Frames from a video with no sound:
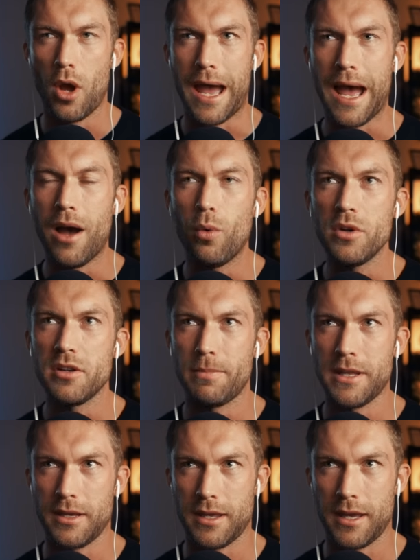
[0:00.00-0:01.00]
how would it
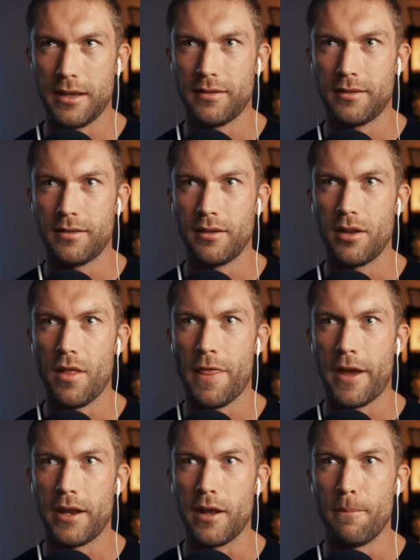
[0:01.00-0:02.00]
be the case
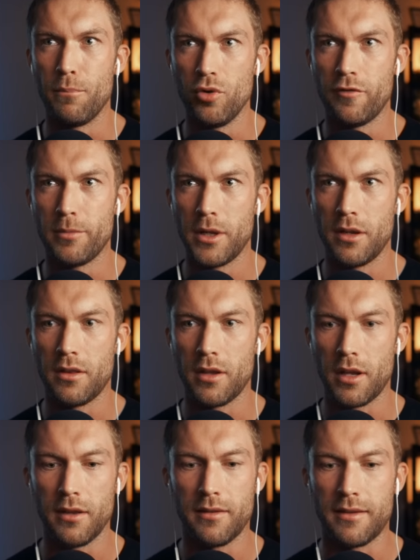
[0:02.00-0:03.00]
that a movement
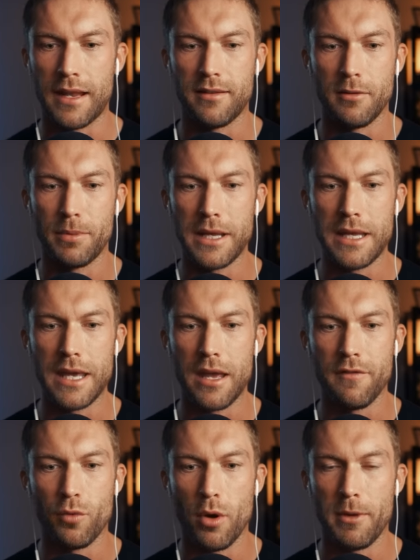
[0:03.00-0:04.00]
that ostensibly
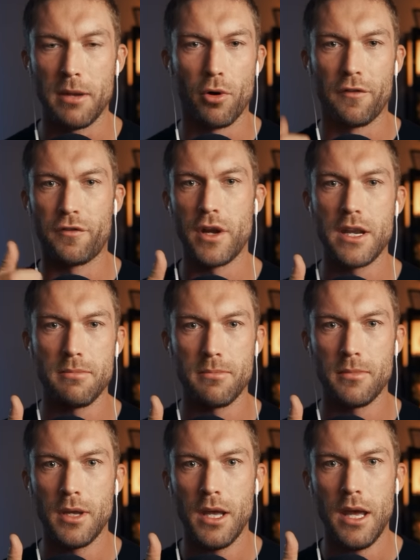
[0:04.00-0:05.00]
gave women more
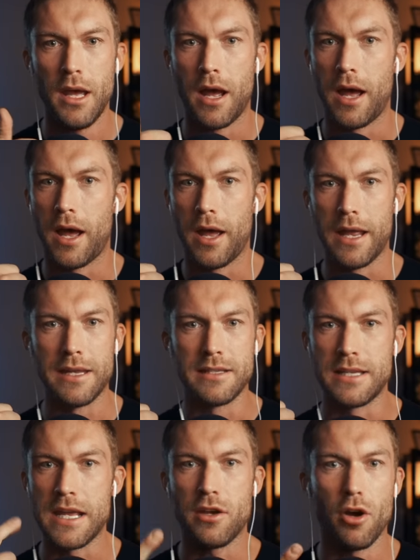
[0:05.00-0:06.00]
freedom, uh, it
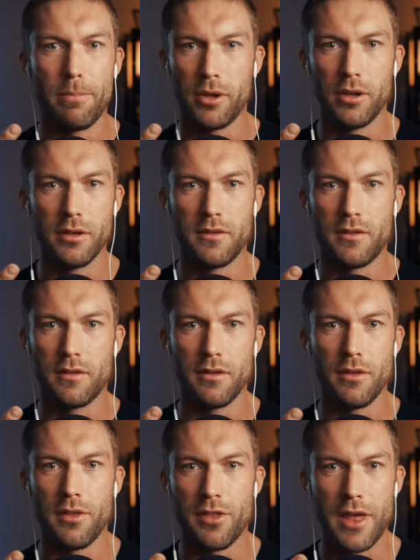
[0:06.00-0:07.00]
decoupled
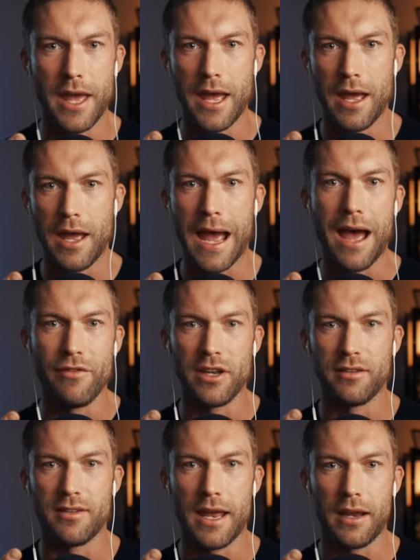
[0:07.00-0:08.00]
their having
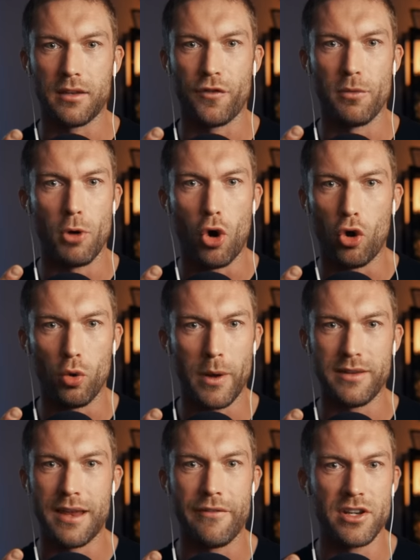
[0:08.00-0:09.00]
sex from
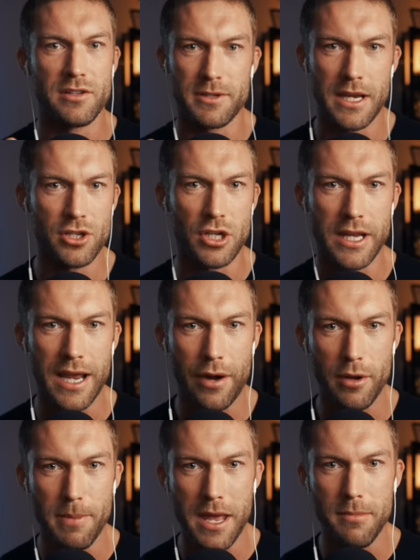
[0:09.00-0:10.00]
always having to potentially
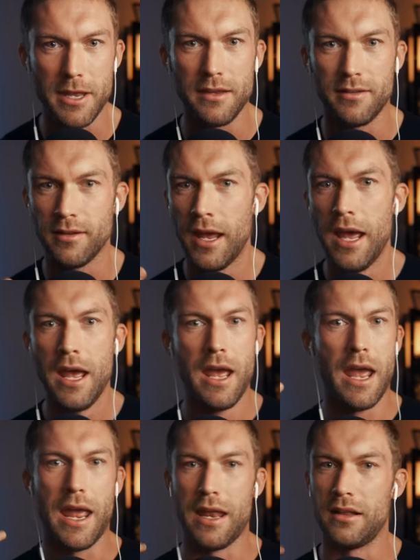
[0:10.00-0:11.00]
carry babies,
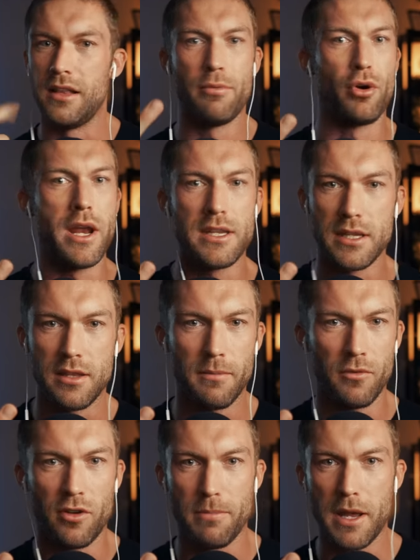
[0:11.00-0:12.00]
it liberated
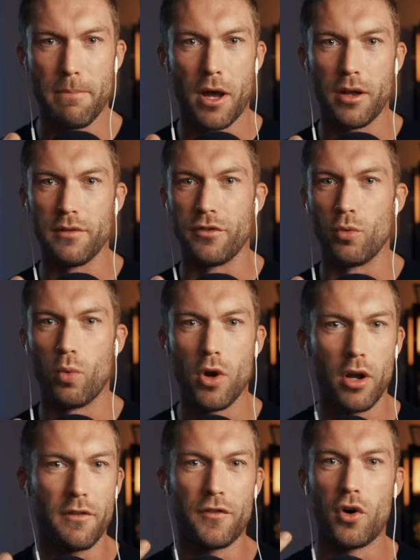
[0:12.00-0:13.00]
them to be a part of the
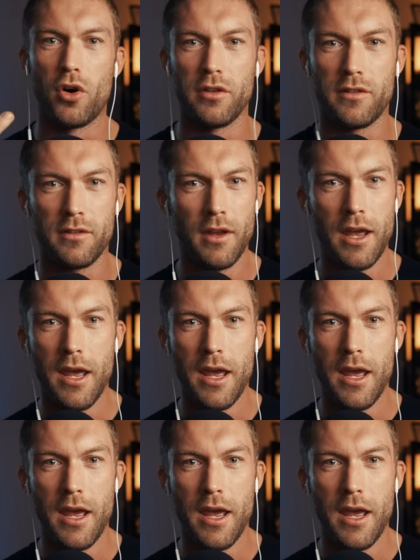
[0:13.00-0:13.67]
workforce?